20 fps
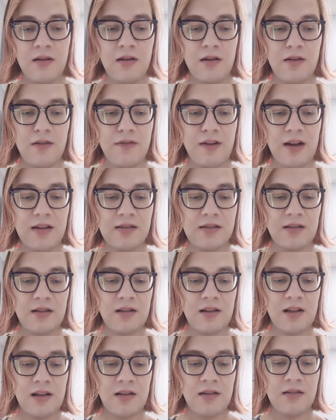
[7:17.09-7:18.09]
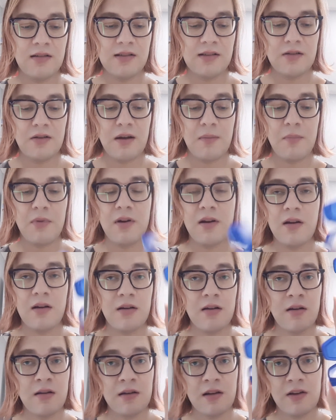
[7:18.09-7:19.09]
of Vaseline, so I put it
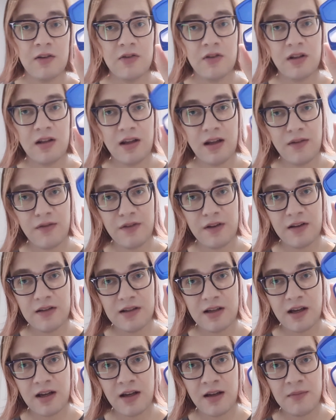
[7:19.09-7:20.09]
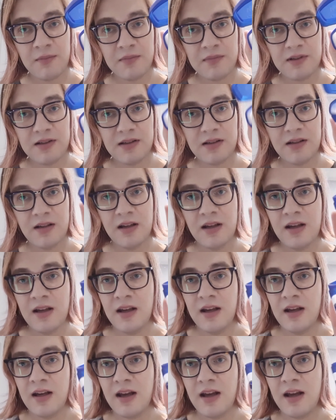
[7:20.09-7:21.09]
on usually a few times
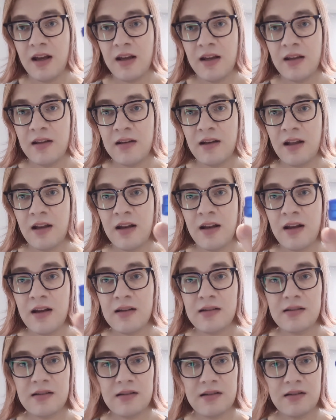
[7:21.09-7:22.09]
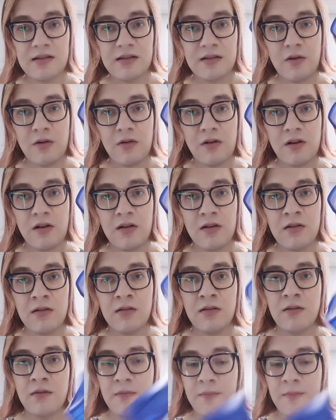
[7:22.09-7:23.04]
and it lasts so long.